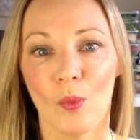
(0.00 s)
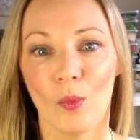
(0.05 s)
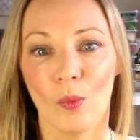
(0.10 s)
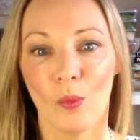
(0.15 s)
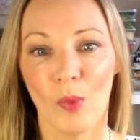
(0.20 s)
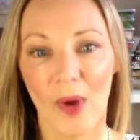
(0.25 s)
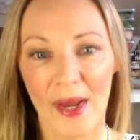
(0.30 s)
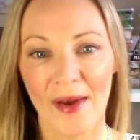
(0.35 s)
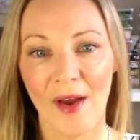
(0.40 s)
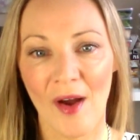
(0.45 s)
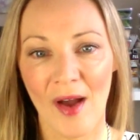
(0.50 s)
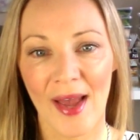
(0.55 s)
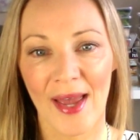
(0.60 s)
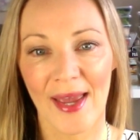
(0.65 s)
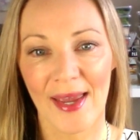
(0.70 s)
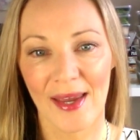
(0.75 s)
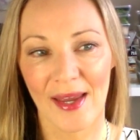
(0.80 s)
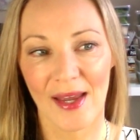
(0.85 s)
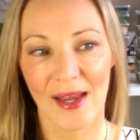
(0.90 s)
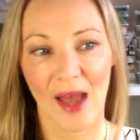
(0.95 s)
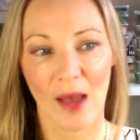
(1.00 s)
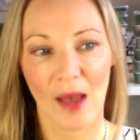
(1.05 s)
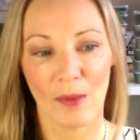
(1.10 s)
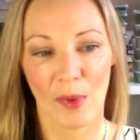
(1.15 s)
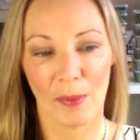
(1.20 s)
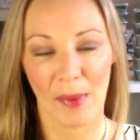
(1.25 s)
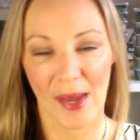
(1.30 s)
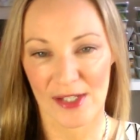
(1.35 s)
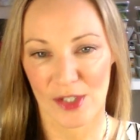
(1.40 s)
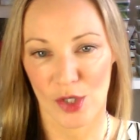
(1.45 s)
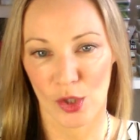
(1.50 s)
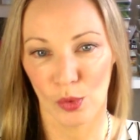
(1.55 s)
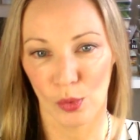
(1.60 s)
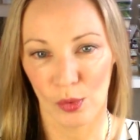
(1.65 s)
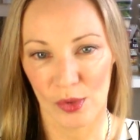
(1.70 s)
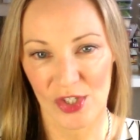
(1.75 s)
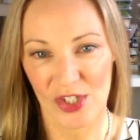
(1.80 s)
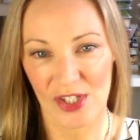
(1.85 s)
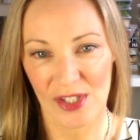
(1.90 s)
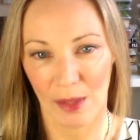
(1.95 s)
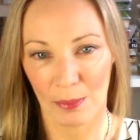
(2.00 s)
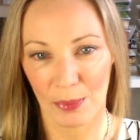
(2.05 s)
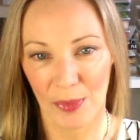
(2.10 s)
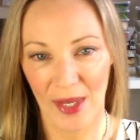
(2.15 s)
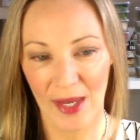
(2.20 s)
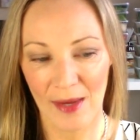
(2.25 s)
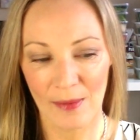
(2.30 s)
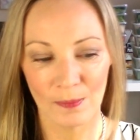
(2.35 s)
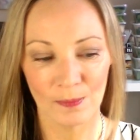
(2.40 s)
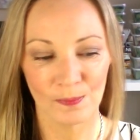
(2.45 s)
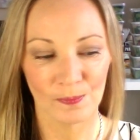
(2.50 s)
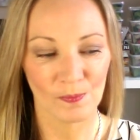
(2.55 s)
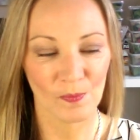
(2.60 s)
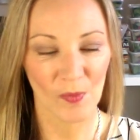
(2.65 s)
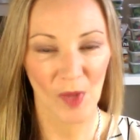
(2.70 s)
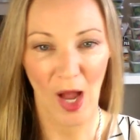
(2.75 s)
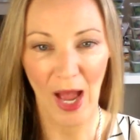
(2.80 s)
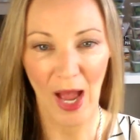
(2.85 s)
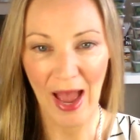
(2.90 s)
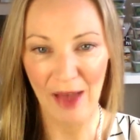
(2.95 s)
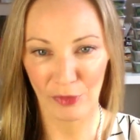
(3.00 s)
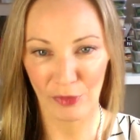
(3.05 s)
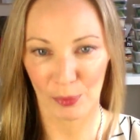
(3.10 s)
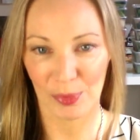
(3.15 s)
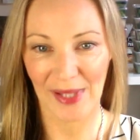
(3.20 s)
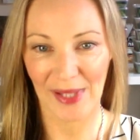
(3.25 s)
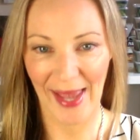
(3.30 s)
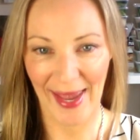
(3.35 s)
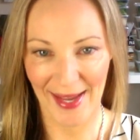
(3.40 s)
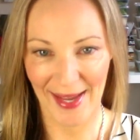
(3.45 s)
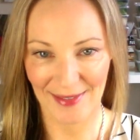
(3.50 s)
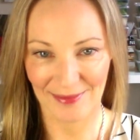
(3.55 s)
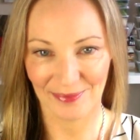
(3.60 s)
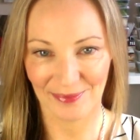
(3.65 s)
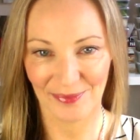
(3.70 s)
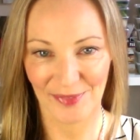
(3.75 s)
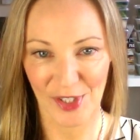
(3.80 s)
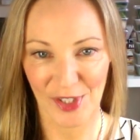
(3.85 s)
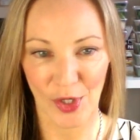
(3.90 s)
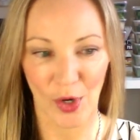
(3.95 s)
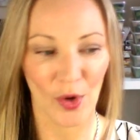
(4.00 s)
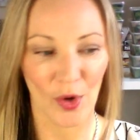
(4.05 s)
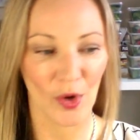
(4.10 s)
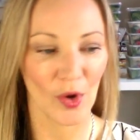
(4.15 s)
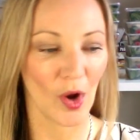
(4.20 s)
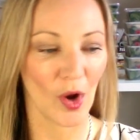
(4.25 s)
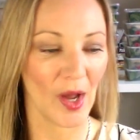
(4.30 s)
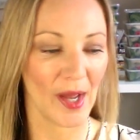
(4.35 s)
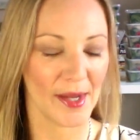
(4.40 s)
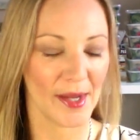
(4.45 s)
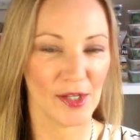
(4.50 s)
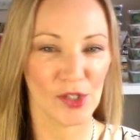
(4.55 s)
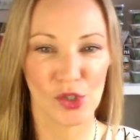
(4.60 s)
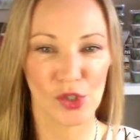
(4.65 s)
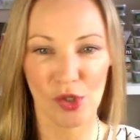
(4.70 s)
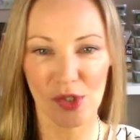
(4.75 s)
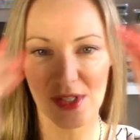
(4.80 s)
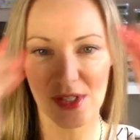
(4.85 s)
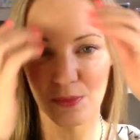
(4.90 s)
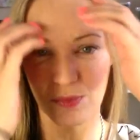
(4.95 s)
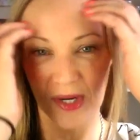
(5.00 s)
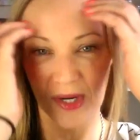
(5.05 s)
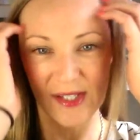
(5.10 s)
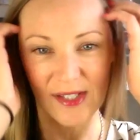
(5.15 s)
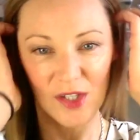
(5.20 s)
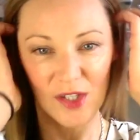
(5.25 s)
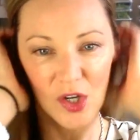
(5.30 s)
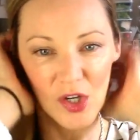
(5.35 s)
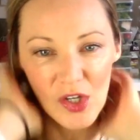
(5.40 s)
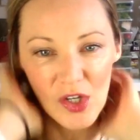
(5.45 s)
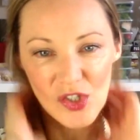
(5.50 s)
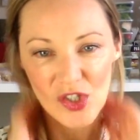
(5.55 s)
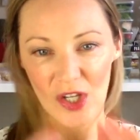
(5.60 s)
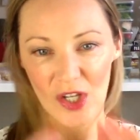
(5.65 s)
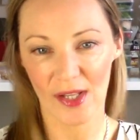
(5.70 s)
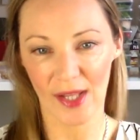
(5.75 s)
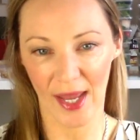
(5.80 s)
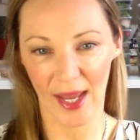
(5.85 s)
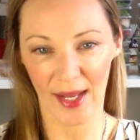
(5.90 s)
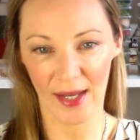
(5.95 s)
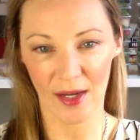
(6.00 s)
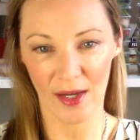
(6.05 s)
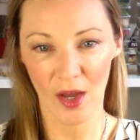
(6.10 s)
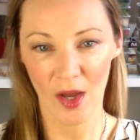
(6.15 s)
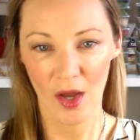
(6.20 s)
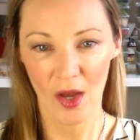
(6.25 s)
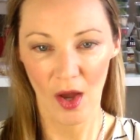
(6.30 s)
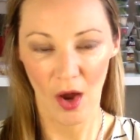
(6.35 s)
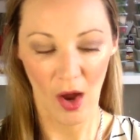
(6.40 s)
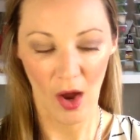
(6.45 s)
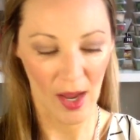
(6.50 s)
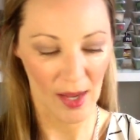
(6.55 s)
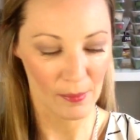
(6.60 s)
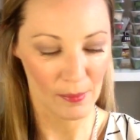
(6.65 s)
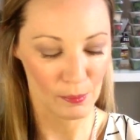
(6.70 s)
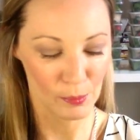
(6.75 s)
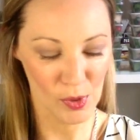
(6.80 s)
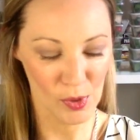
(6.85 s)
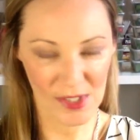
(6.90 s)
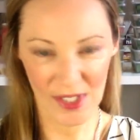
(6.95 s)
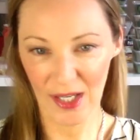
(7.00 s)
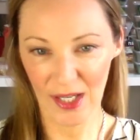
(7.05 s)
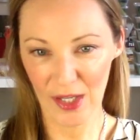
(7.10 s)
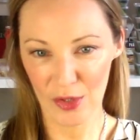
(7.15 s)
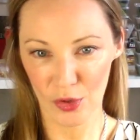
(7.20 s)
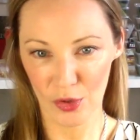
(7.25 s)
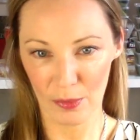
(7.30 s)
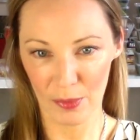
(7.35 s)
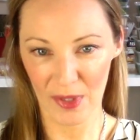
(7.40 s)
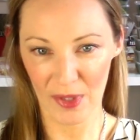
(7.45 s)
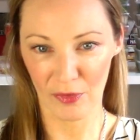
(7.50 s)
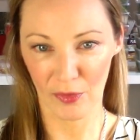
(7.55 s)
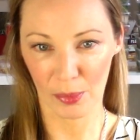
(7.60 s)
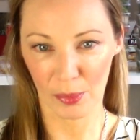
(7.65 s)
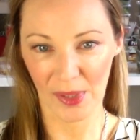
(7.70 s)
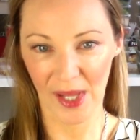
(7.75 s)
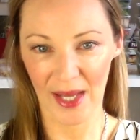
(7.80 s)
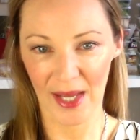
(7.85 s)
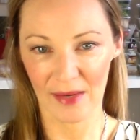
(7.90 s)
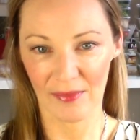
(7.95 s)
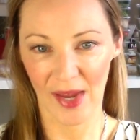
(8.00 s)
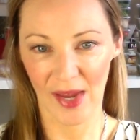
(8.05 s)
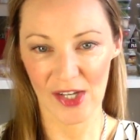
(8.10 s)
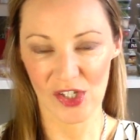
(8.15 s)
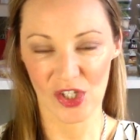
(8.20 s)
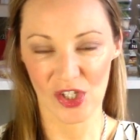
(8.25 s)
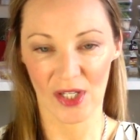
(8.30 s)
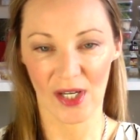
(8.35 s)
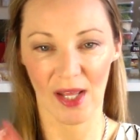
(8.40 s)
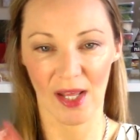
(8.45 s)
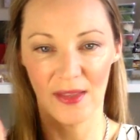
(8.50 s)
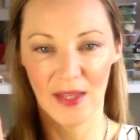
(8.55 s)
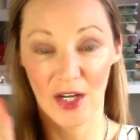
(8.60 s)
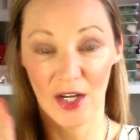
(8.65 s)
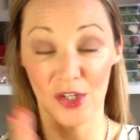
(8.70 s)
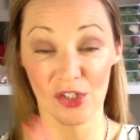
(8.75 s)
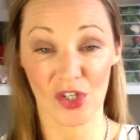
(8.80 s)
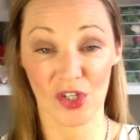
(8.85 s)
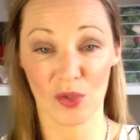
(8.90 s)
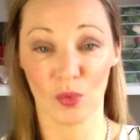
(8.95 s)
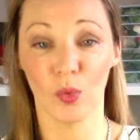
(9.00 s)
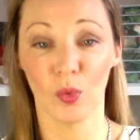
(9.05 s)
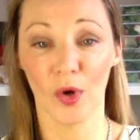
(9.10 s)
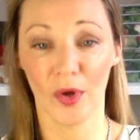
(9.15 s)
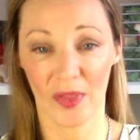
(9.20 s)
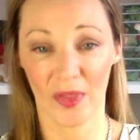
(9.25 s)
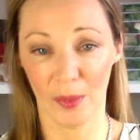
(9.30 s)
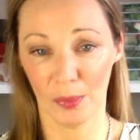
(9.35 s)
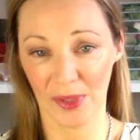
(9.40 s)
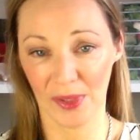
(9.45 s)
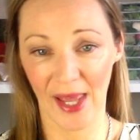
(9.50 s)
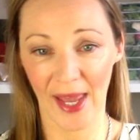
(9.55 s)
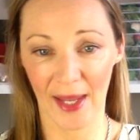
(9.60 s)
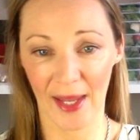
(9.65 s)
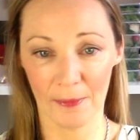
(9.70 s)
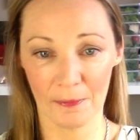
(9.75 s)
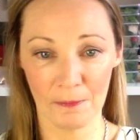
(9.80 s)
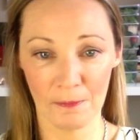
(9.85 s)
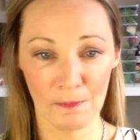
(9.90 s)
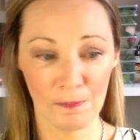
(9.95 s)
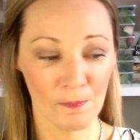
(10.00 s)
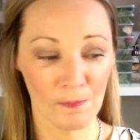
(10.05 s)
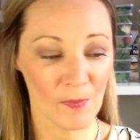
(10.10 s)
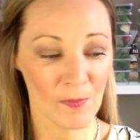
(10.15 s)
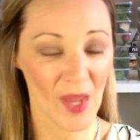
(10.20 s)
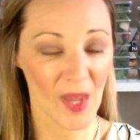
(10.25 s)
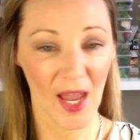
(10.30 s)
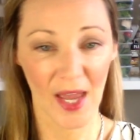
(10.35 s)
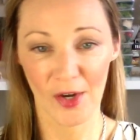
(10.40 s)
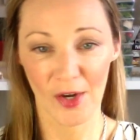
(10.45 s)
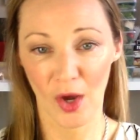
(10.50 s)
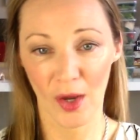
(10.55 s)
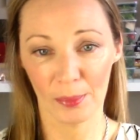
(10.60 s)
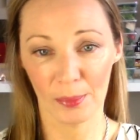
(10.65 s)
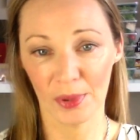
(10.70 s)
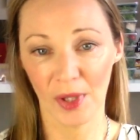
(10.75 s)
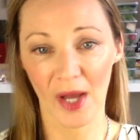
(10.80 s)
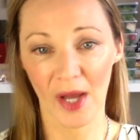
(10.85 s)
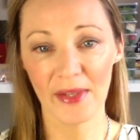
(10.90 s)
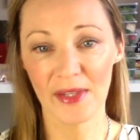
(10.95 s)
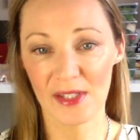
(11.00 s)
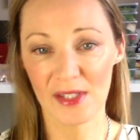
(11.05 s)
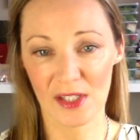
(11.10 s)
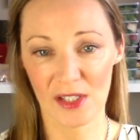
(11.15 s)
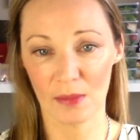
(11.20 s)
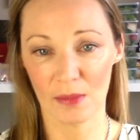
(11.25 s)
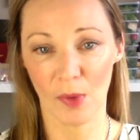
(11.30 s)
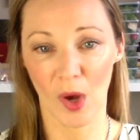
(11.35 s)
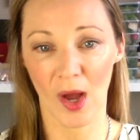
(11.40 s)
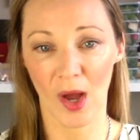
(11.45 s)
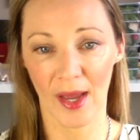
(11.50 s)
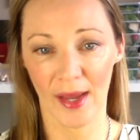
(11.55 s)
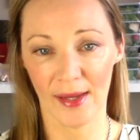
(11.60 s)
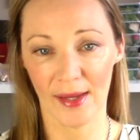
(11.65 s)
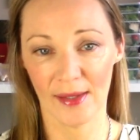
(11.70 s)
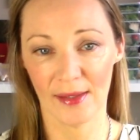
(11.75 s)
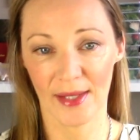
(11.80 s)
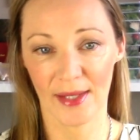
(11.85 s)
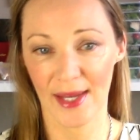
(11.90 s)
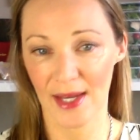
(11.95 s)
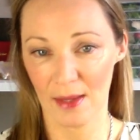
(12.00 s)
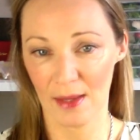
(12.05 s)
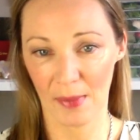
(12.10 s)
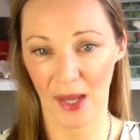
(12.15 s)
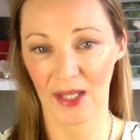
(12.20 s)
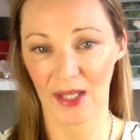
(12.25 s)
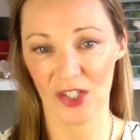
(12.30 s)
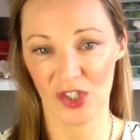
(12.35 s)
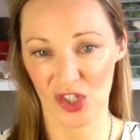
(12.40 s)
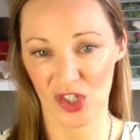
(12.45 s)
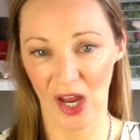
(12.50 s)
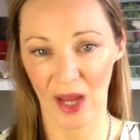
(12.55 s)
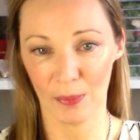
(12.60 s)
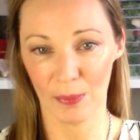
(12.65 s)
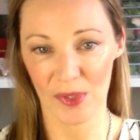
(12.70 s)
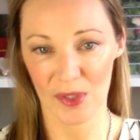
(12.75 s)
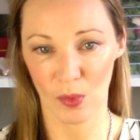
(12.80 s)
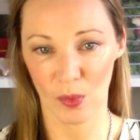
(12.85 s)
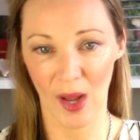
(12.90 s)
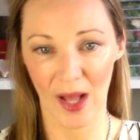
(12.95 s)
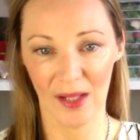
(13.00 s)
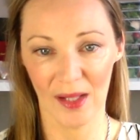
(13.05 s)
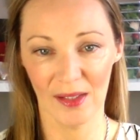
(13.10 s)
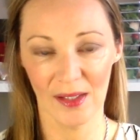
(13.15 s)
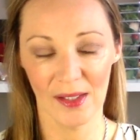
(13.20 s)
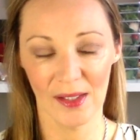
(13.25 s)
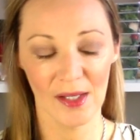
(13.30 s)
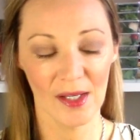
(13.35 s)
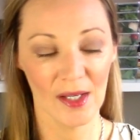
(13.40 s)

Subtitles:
when I am about to launch something, I have a plan. I do some research and then I put together a bit of a plan of action, and then I just work the plan. And I apply this to my getting back in shape as well.